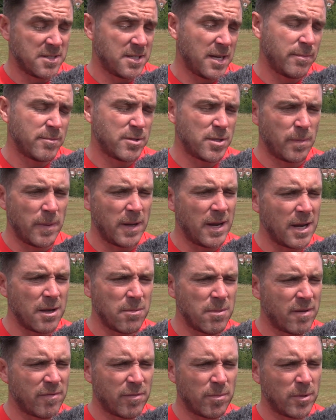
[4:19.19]
It seems to be
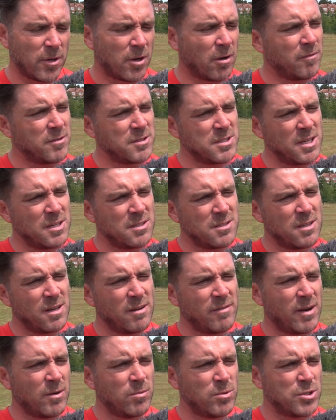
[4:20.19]
anywhere from the conversations that
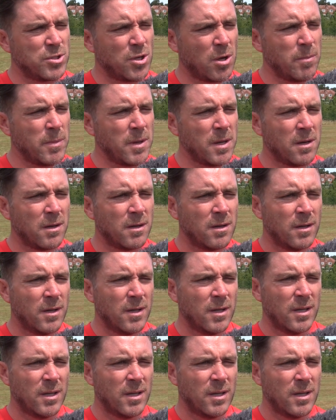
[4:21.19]
I've had with Tommy and